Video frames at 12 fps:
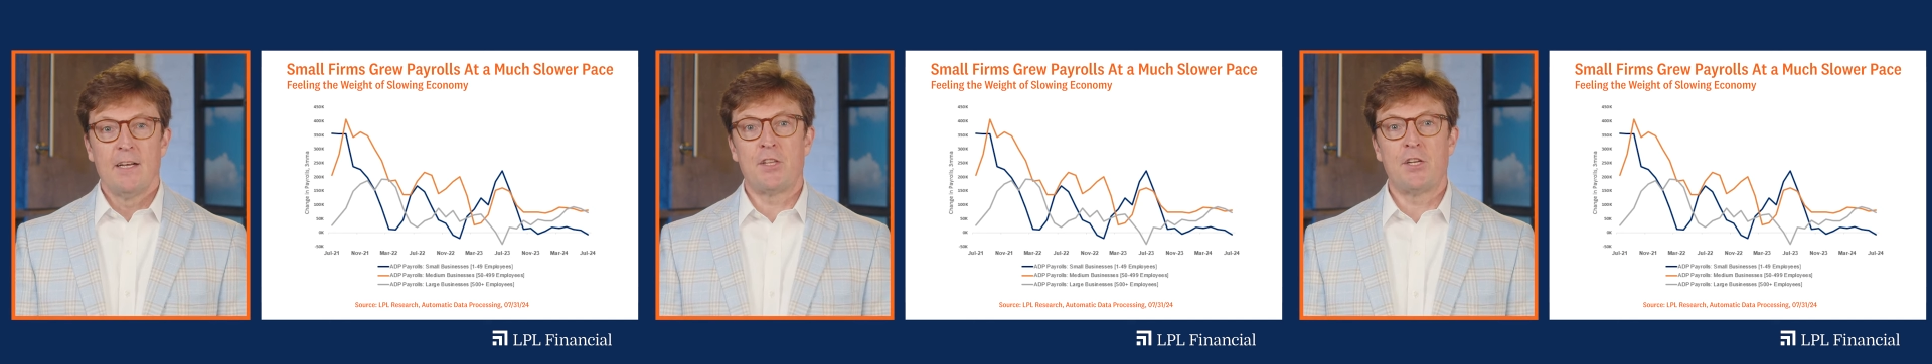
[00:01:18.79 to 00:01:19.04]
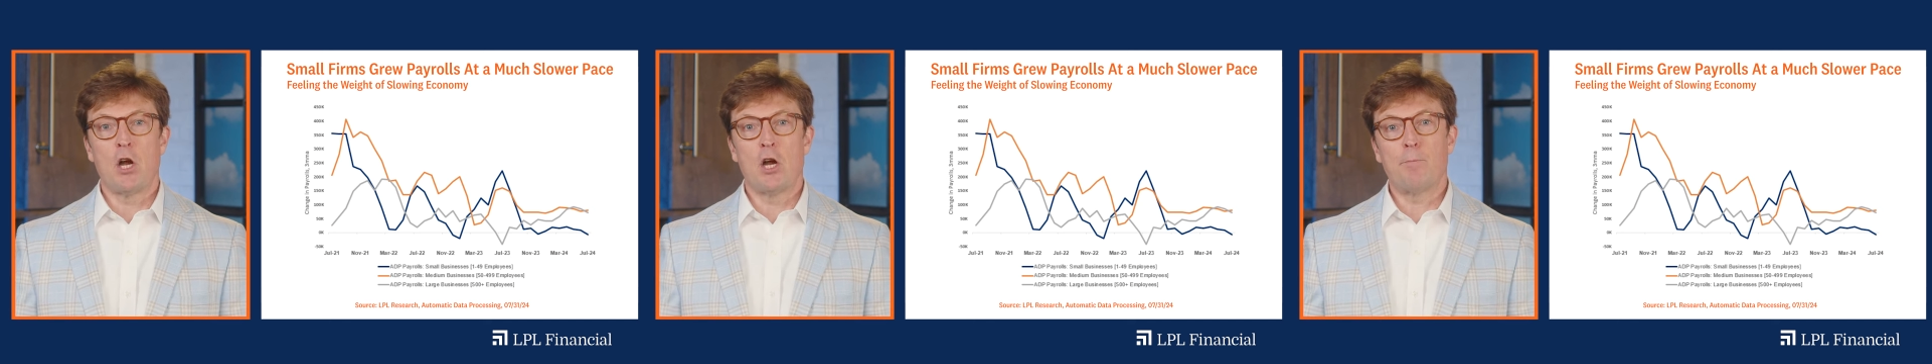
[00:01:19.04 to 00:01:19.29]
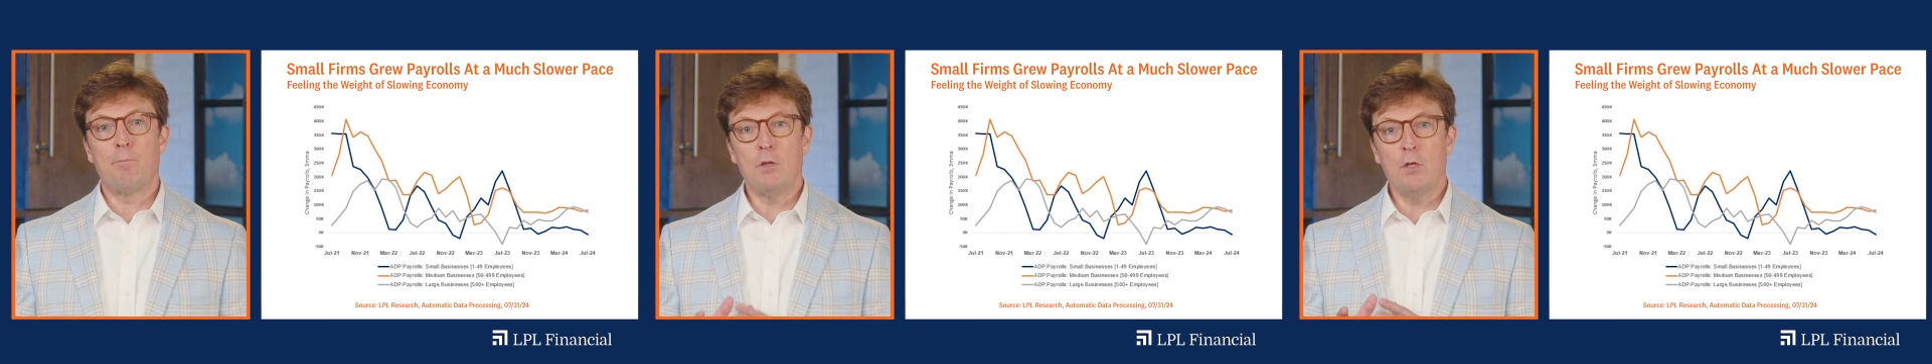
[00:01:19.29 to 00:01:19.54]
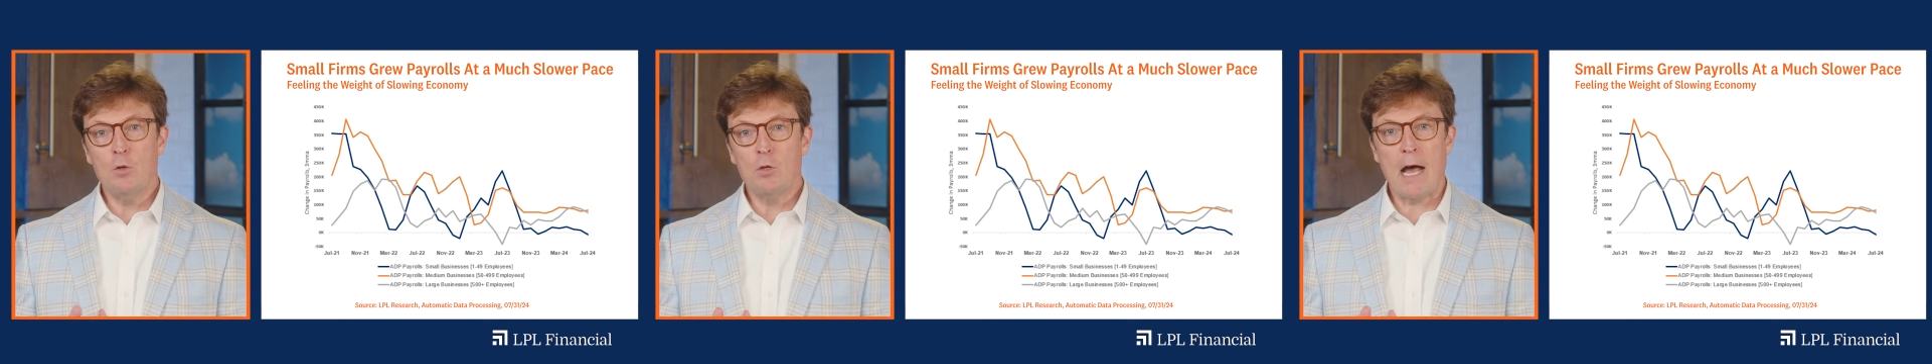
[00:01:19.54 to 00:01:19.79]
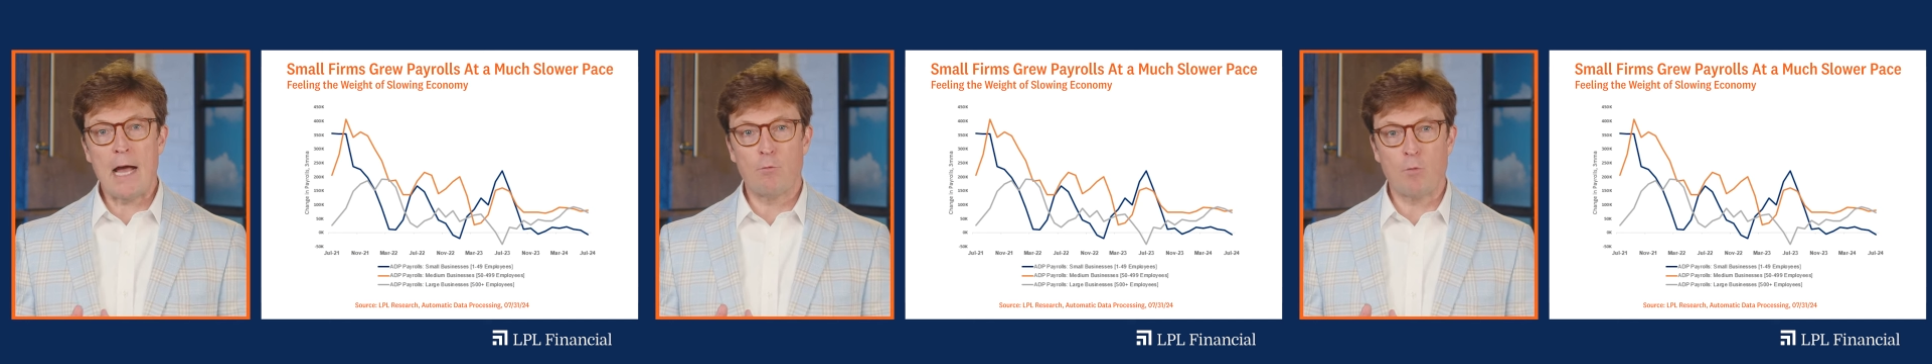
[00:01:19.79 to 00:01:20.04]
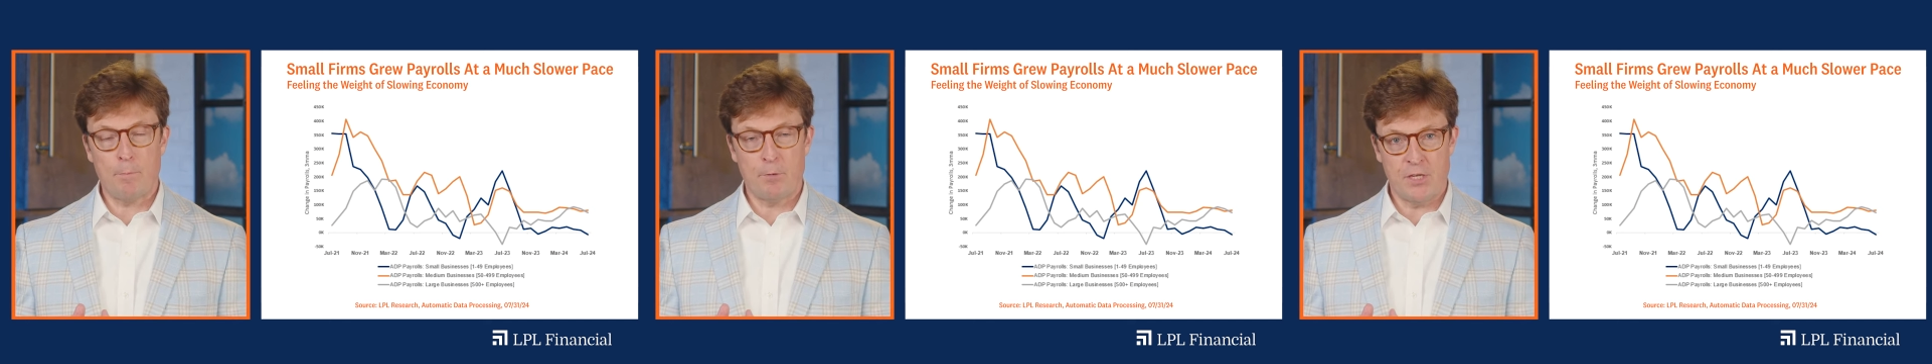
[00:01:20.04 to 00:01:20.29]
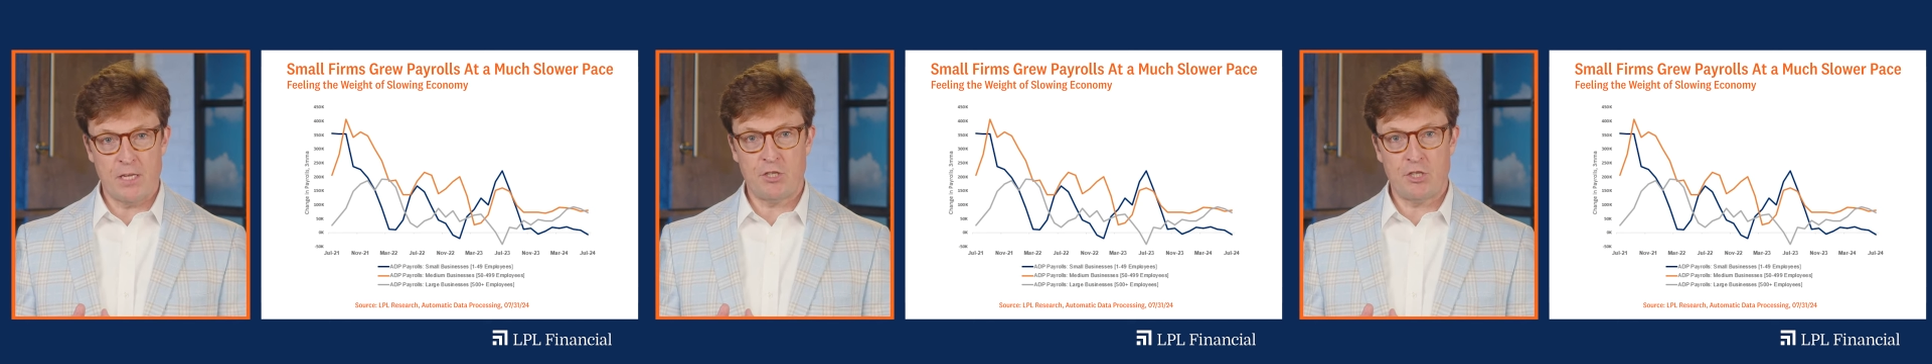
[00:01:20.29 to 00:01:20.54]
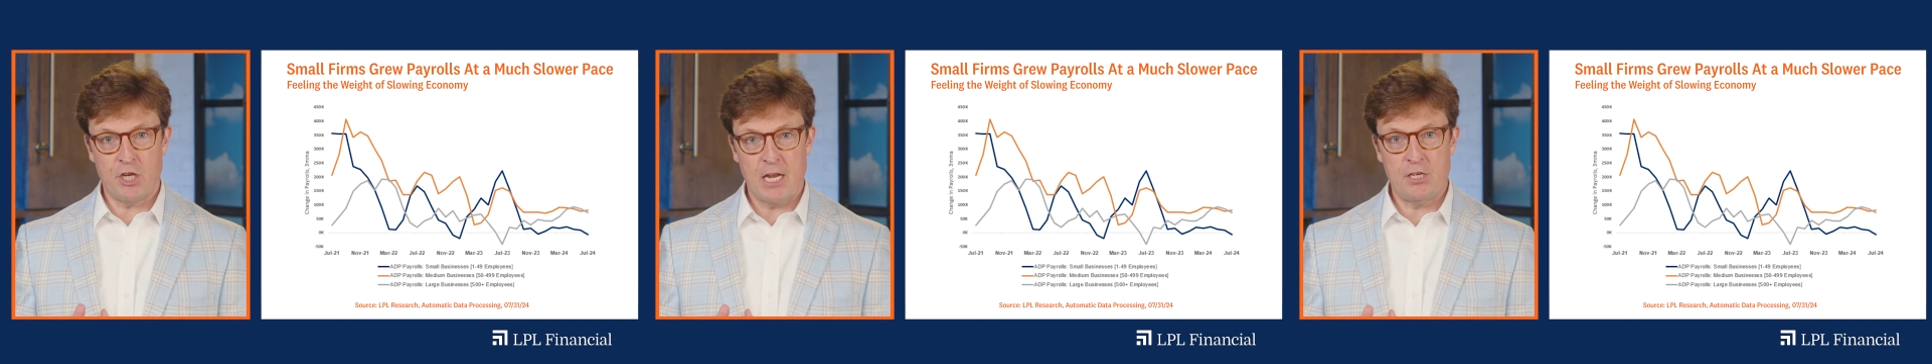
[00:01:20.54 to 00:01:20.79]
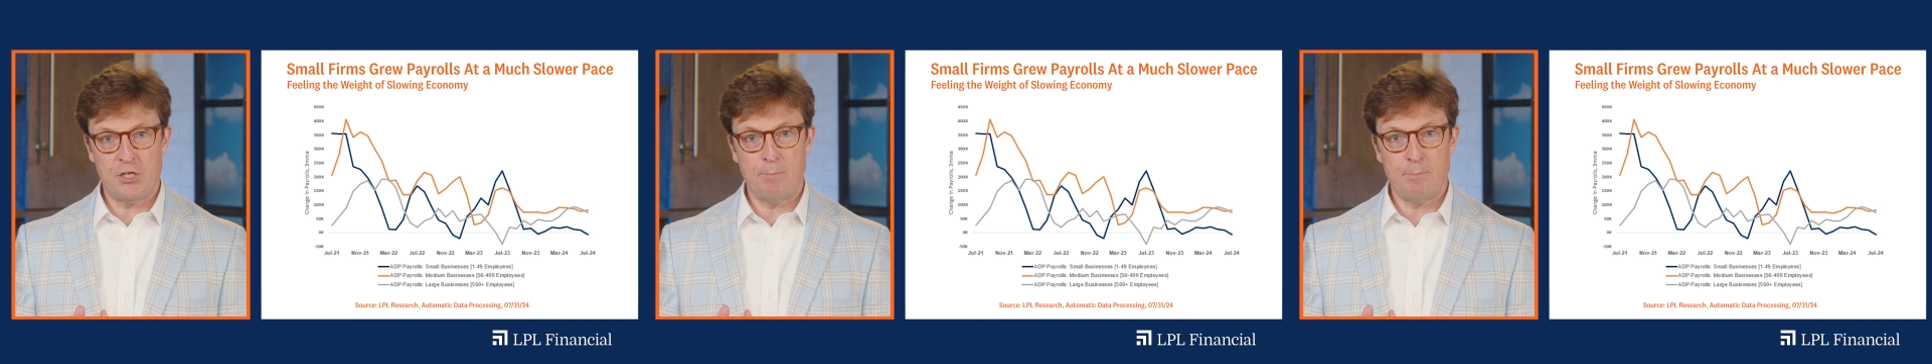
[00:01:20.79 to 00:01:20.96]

The dark blue line represents change